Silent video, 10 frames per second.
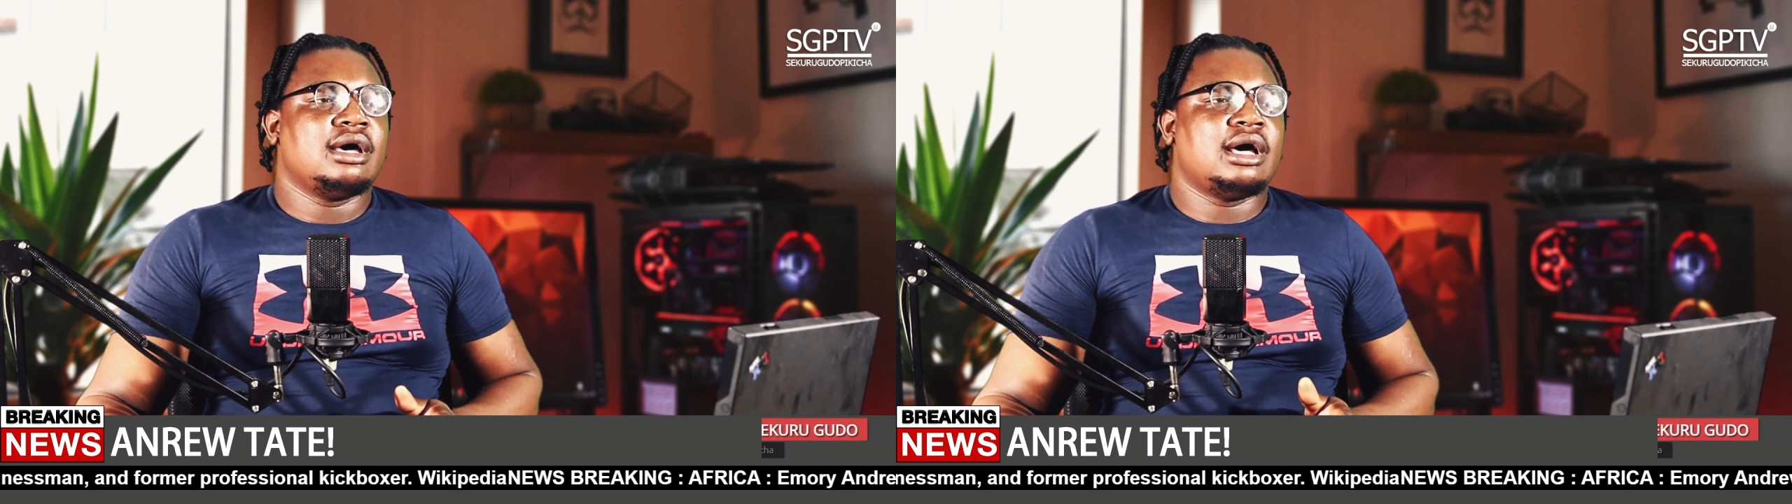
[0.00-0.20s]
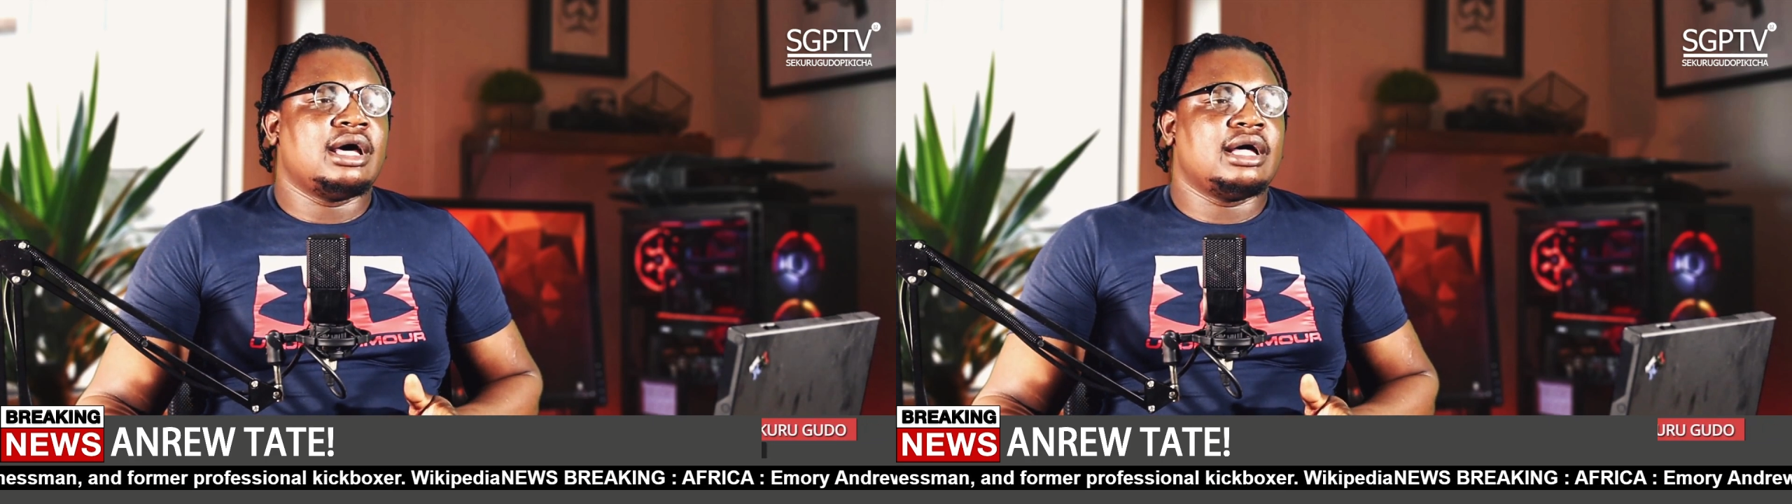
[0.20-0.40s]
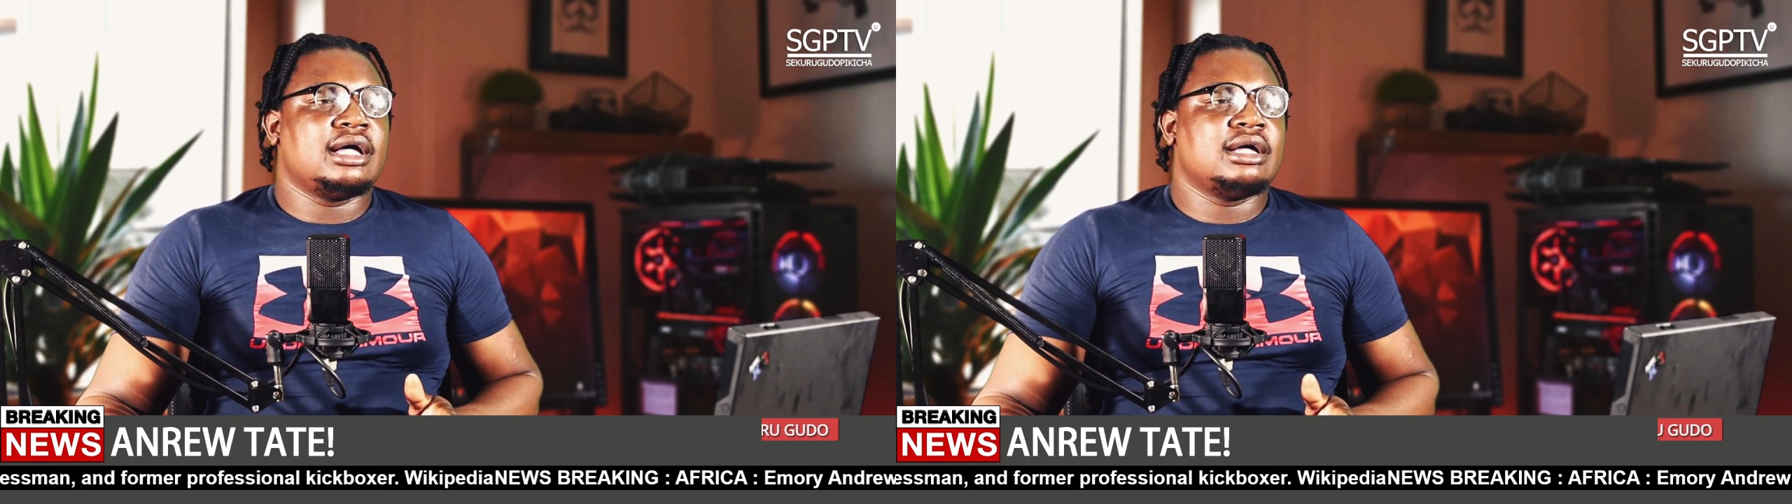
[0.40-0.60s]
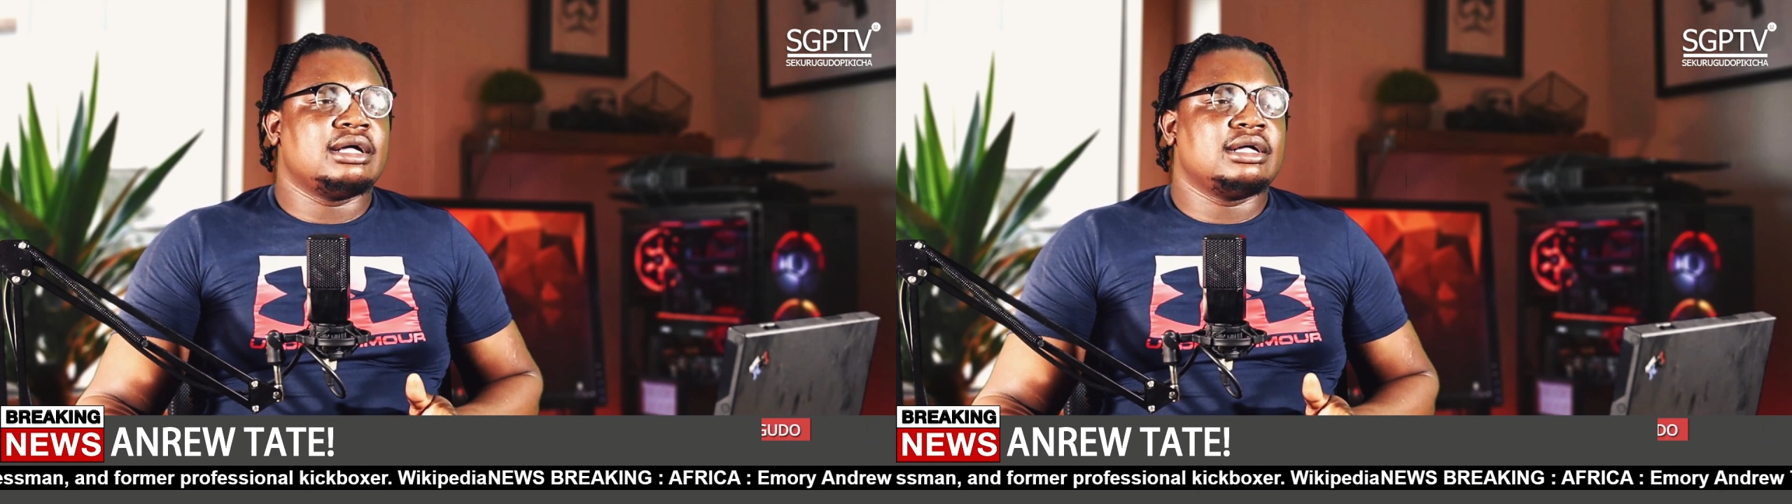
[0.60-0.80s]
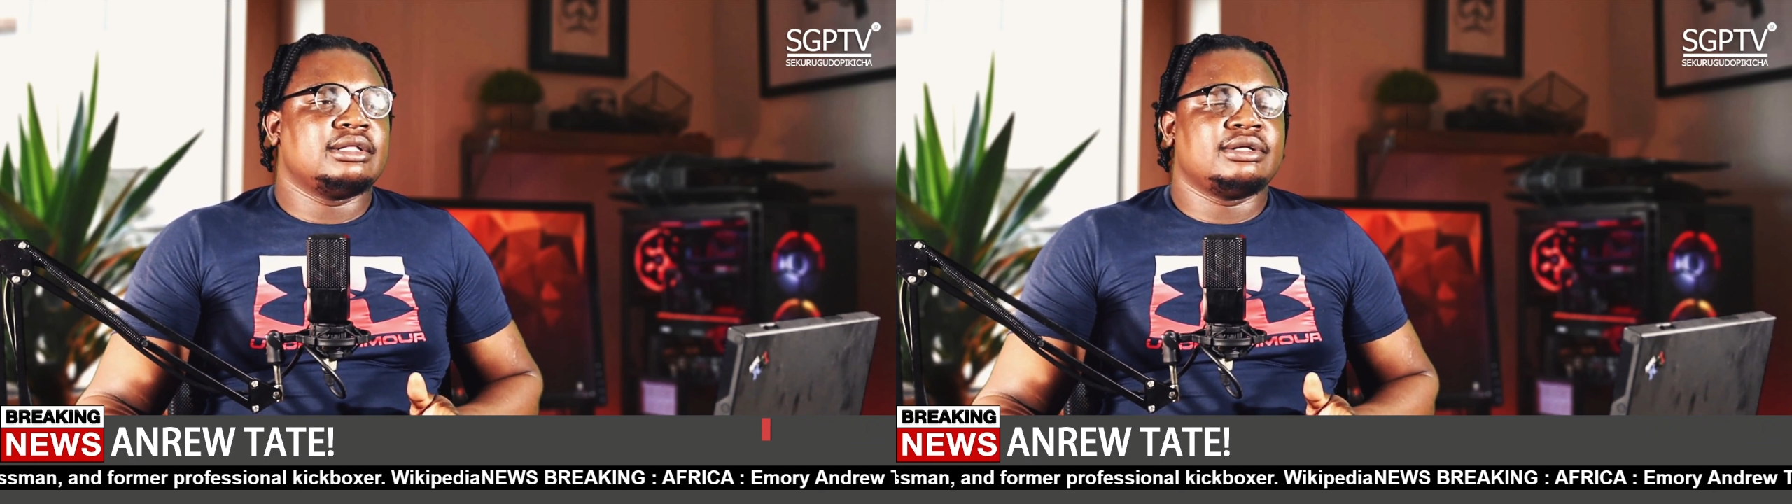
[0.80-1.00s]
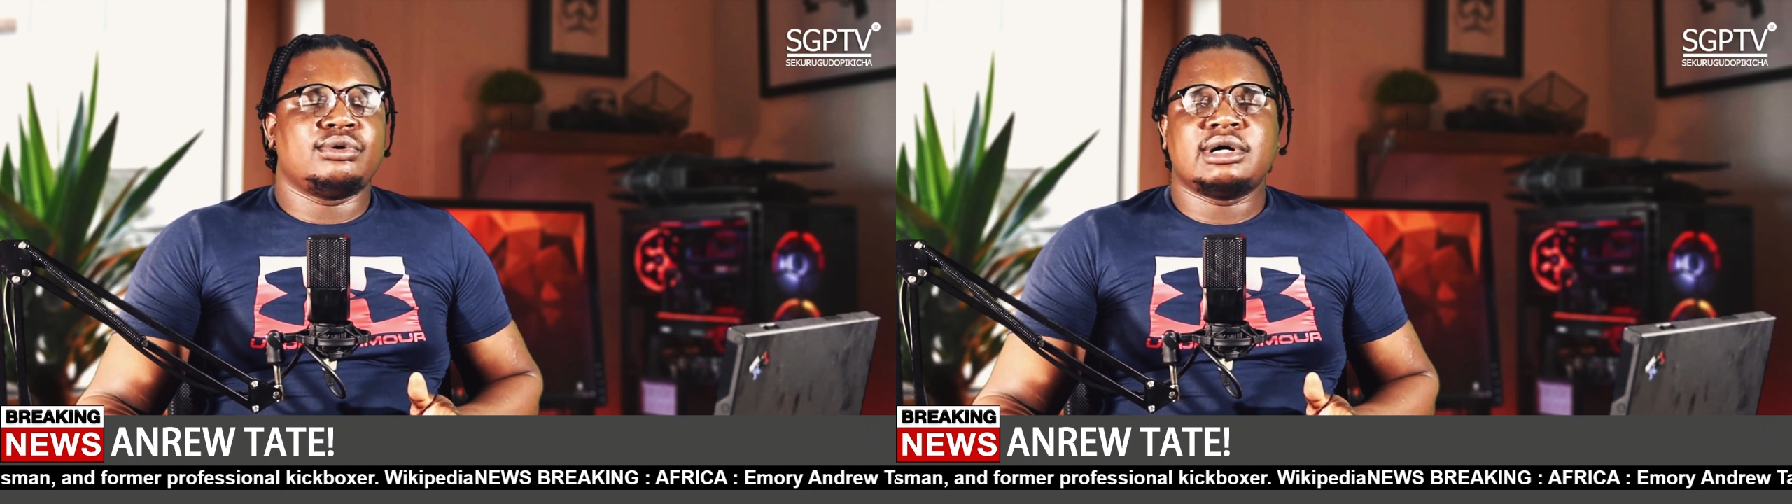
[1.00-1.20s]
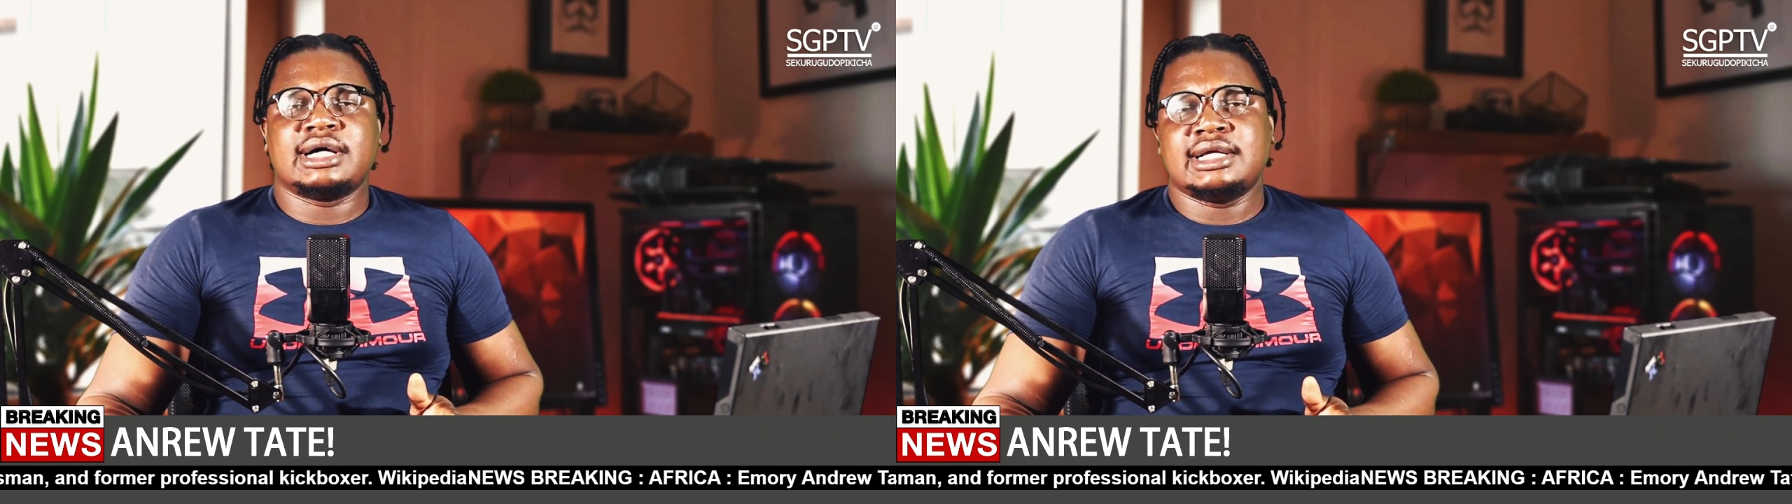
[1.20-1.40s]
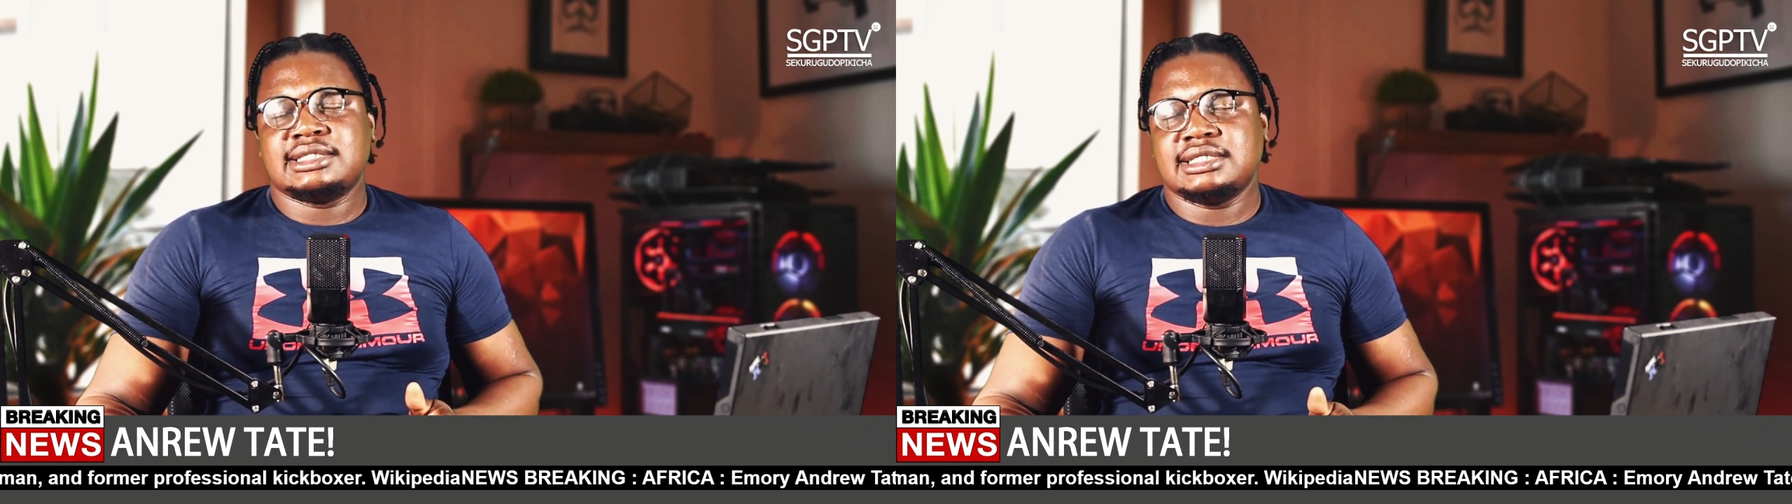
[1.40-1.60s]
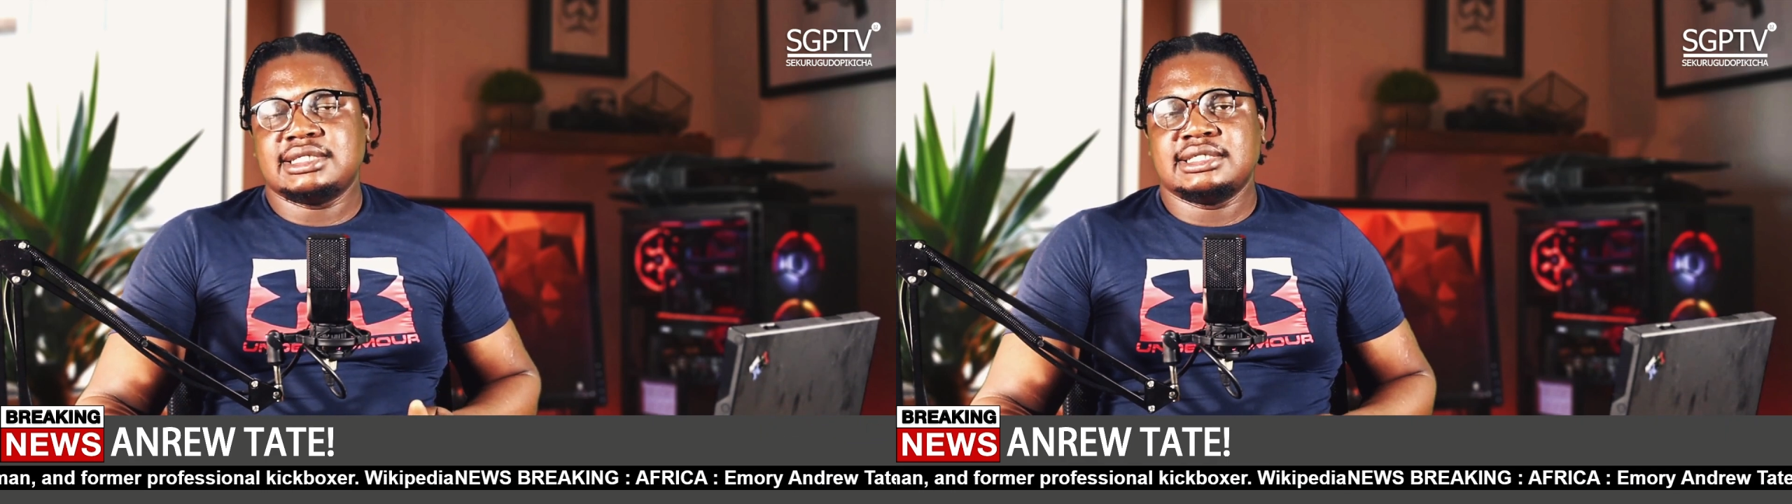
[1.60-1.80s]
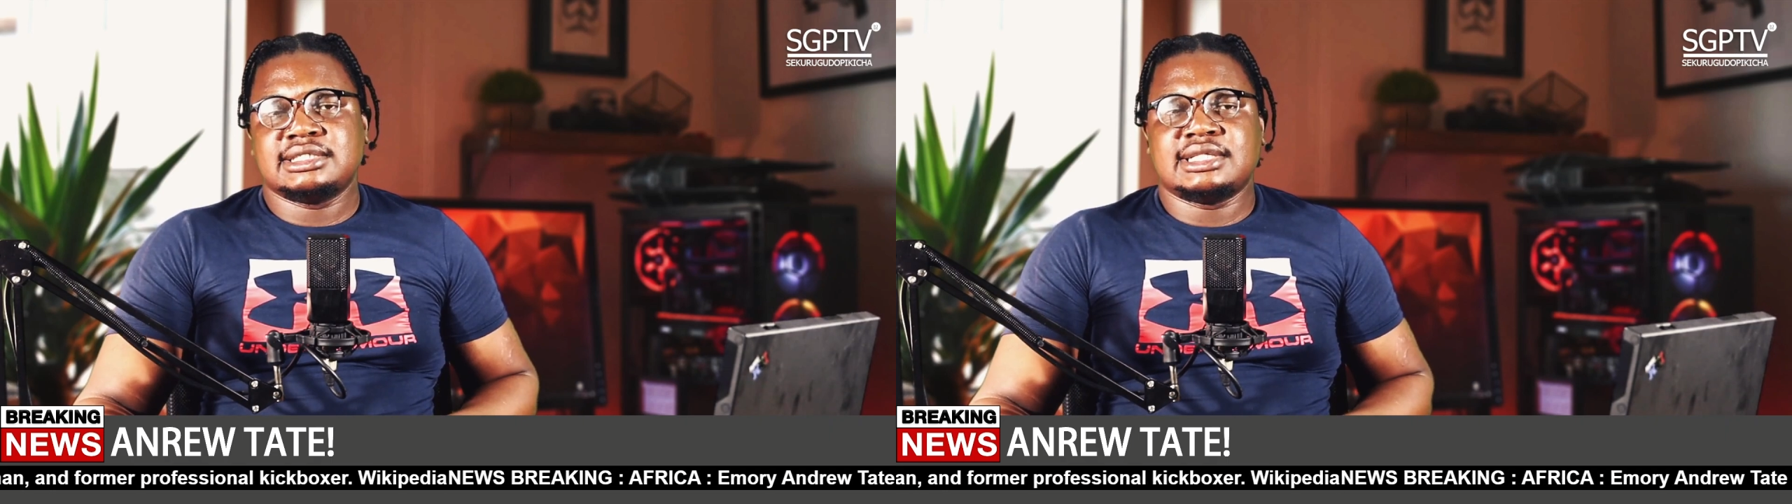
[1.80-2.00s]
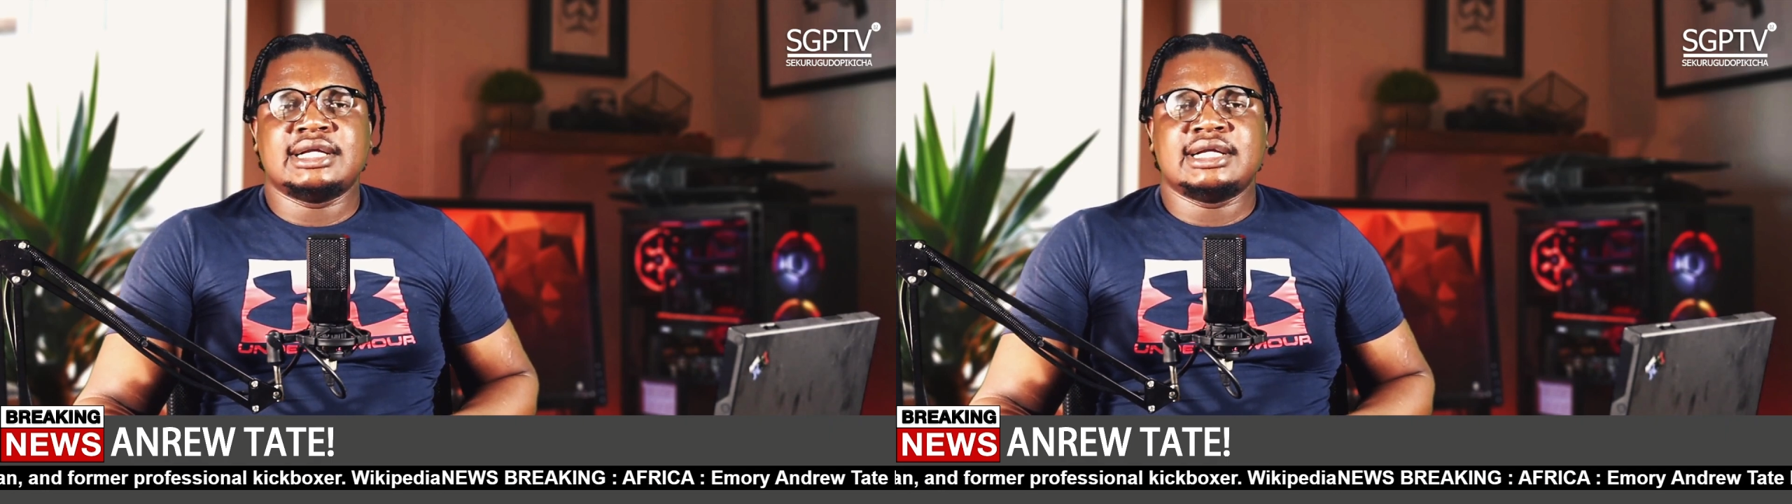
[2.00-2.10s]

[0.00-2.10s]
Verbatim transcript: uh, the organizations